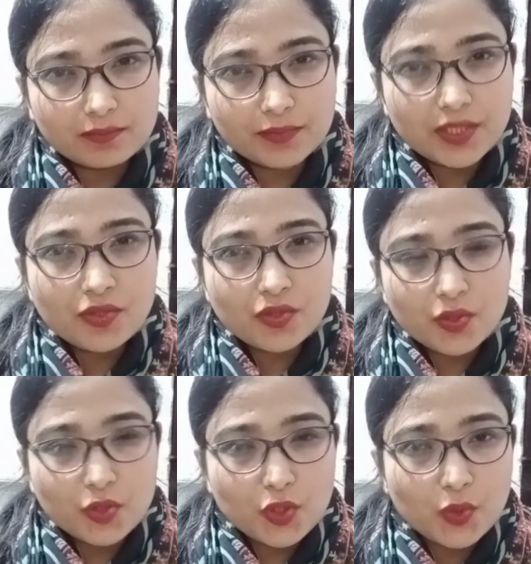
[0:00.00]
this
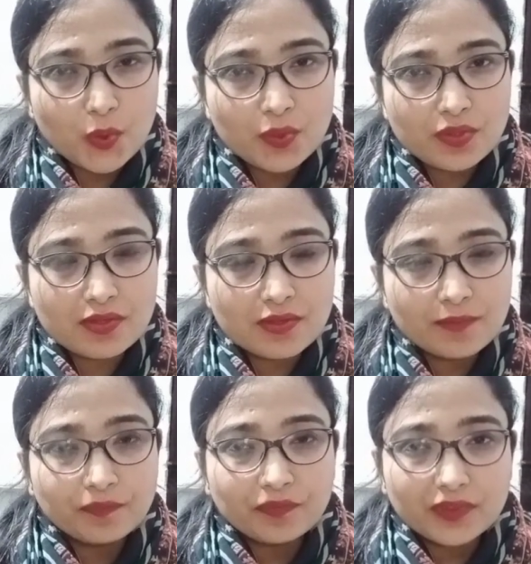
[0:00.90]
shows
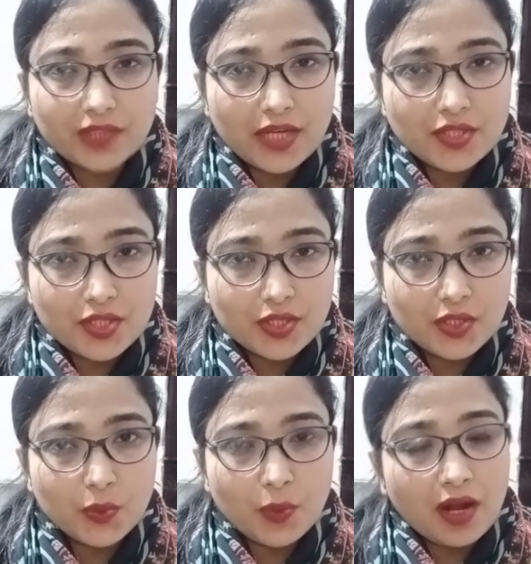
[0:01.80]
that
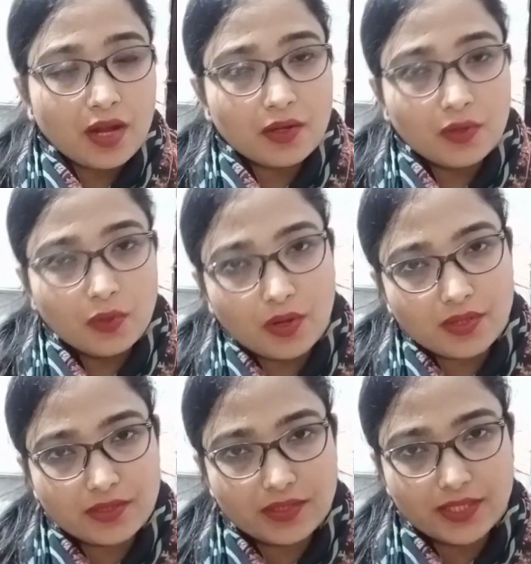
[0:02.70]
you are
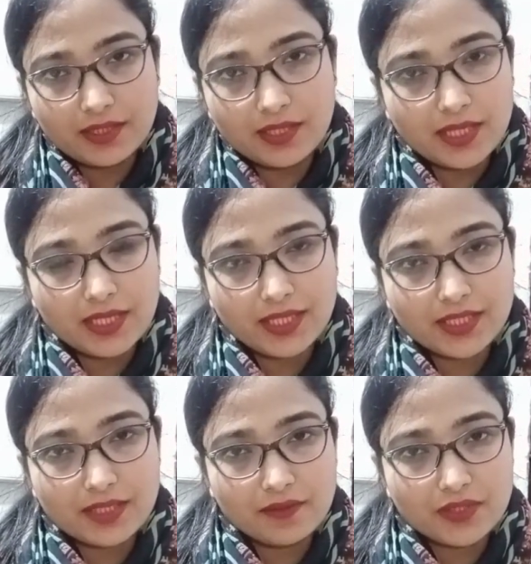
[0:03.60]
lost in that
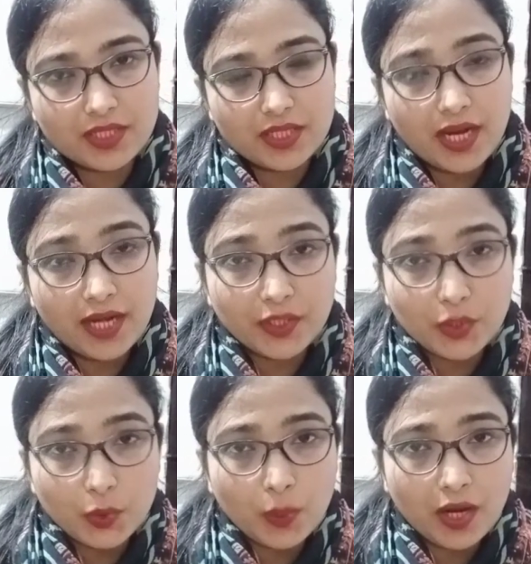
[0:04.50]
activity and
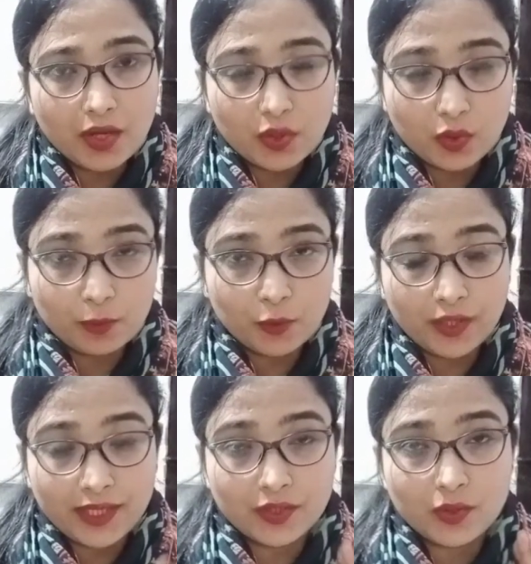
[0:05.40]
you are no
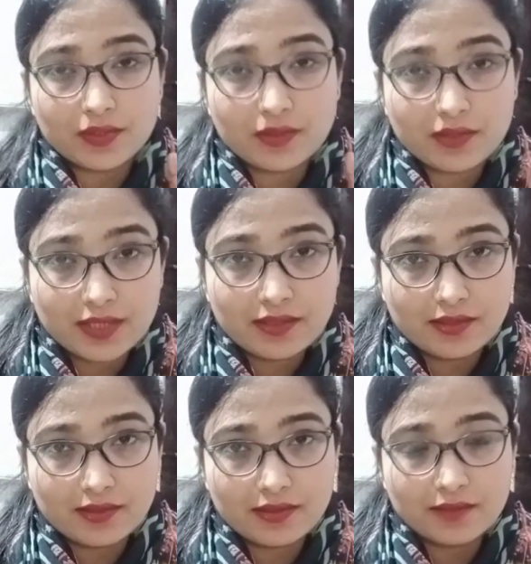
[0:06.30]
more in your
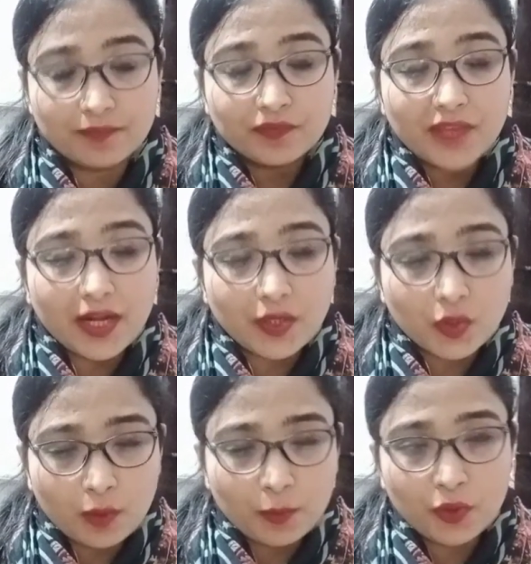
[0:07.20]
senses and
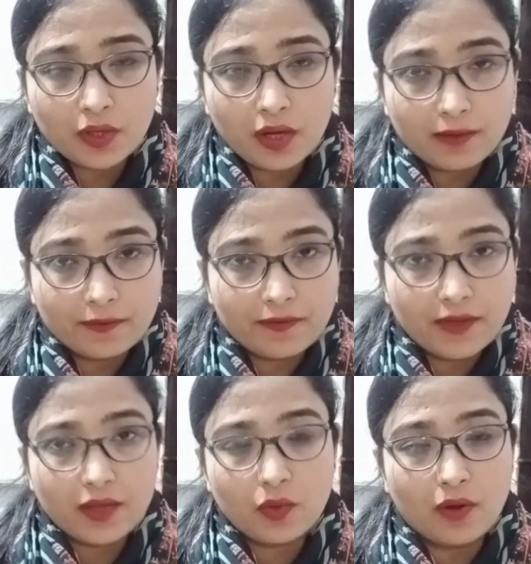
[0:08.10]
no more
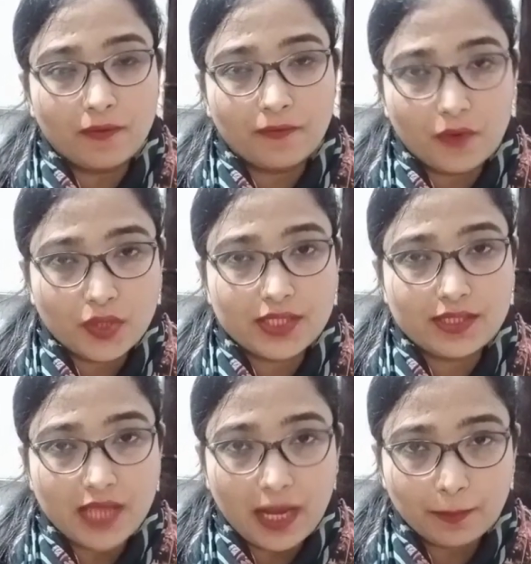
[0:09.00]
aware of what
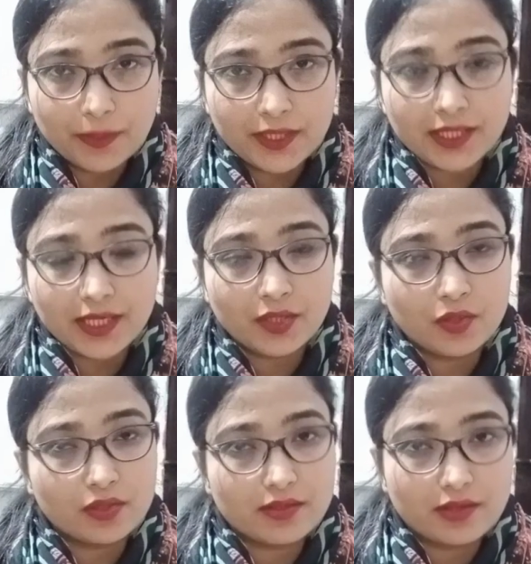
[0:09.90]
is happening in
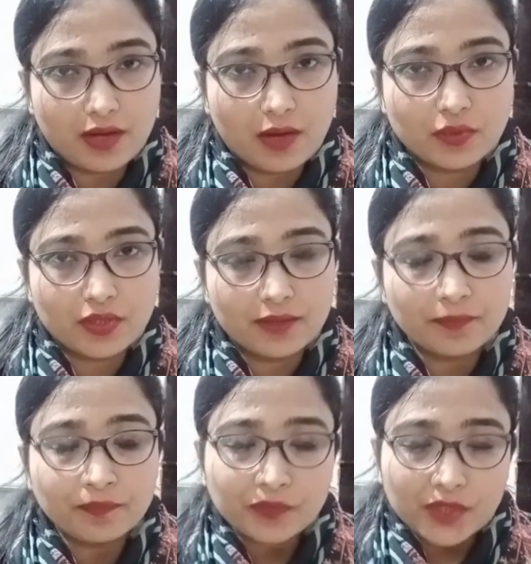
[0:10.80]
your surrounding.
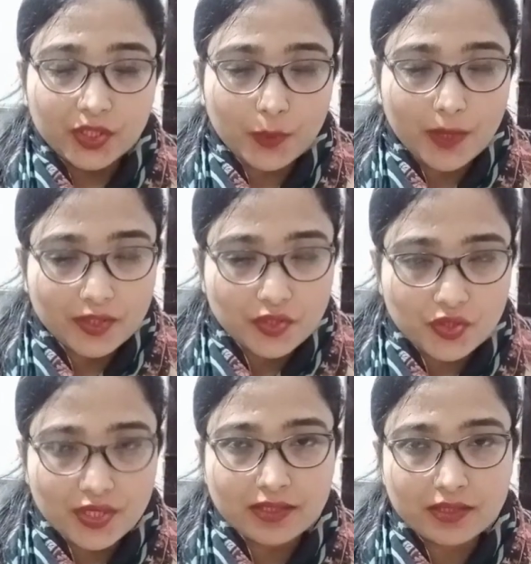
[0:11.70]
You are
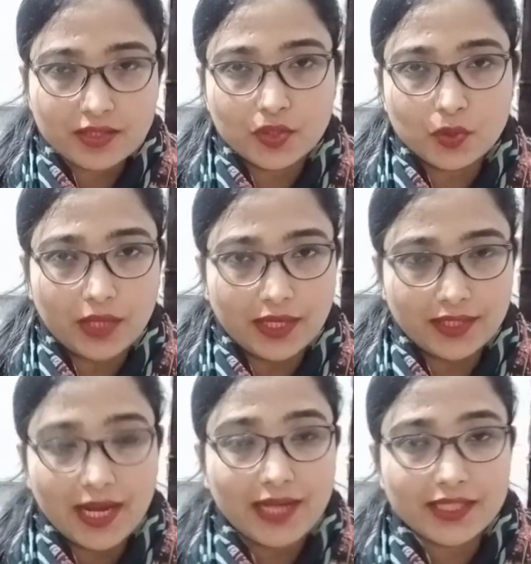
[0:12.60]
just into that
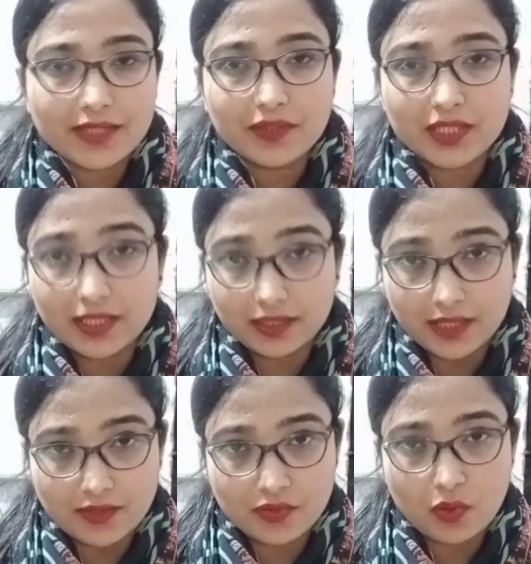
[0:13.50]
activity, and
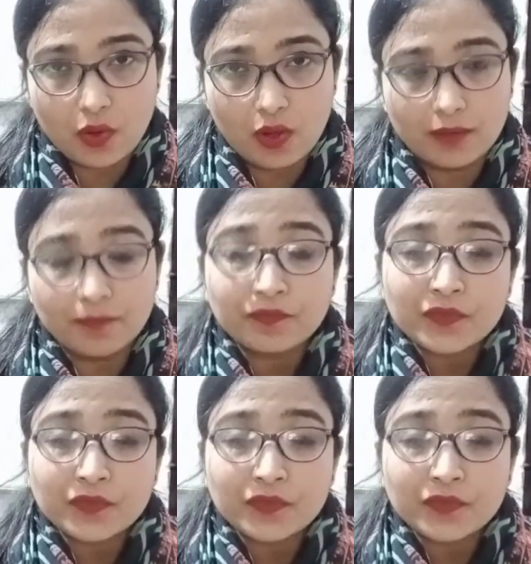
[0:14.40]
that's all.